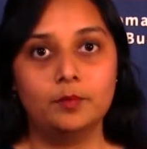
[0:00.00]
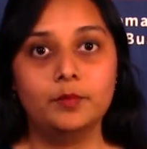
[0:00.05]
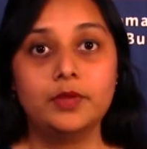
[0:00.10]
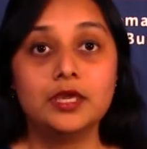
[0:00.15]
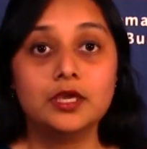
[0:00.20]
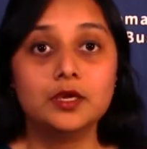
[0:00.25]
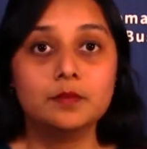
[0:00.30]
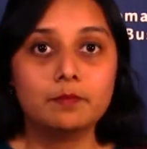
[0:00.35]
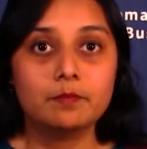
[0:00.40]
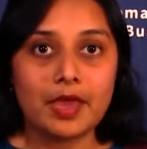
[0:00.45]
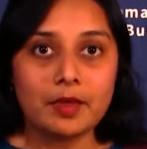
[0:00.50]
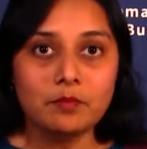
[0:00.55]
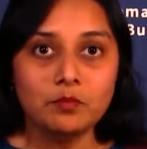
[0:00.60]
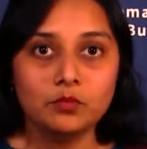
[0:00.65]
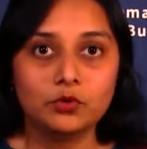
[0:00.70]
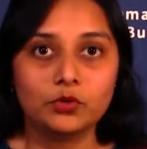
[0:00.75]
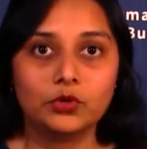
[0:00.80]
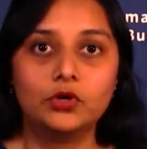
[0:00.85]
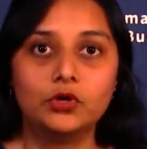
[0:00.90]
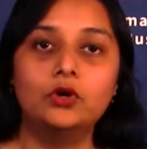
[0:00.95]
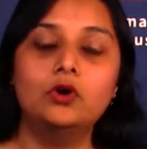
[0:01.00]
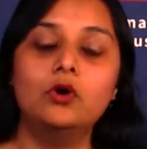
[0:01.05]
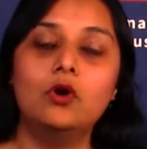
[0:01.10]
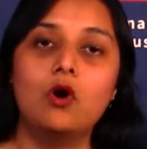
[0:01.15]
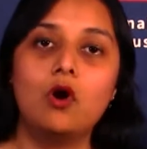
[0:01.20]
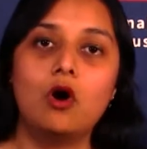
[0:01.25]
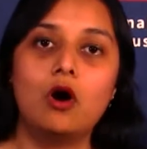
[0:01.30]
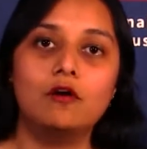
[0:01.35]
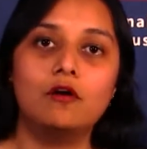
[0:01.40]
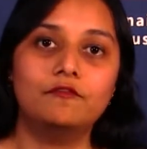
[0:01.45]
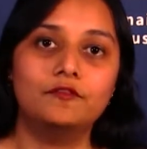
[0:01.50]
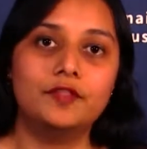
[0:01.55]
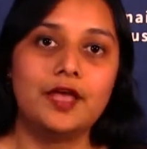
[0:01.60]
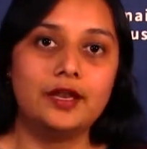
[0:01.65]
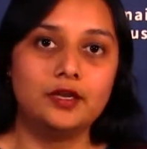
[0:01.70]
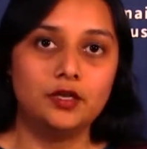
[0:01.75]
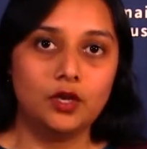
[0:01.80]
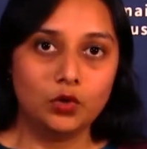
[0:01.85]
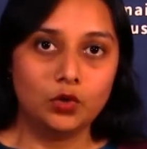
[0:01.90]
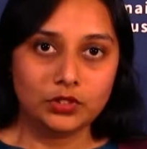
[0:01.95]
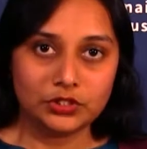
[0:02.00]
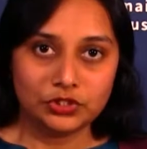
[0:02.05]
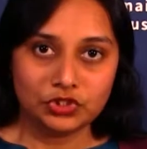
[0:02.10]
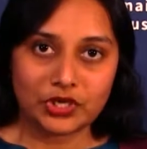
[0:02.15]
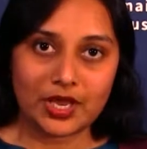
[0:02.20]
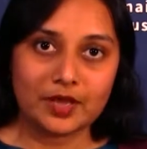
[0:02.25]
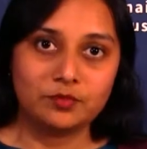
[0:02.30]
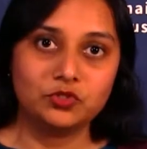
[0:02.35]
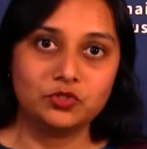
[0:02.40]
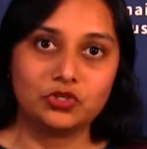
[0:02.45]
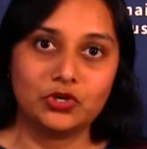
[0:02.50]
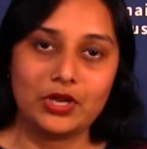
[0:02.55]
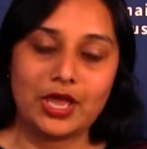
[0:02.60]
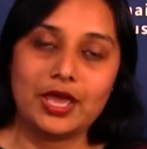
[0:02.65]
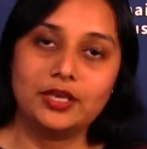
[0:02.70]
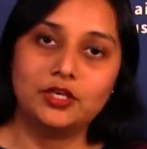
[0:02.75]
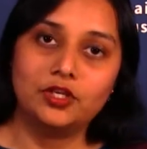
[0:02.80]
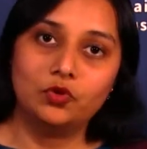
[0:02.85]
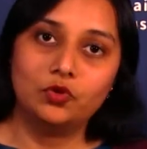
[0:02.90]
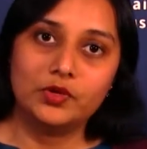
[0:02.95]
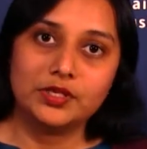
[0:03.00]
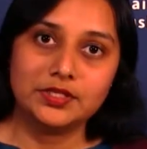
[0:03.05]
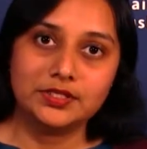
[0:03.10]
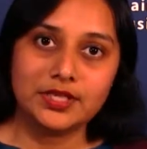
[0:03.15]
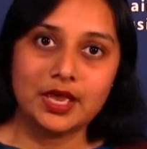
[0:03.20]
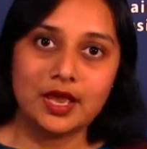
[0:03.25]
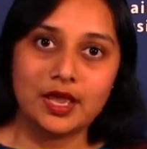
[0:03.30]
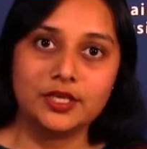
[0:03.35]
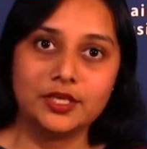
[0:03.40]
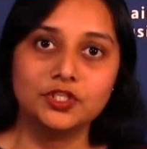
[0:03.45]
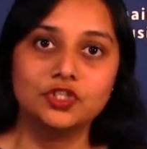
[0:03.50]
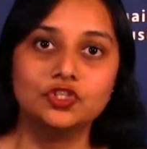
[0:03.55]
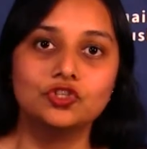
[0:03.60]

being a member of that local chapter at USI,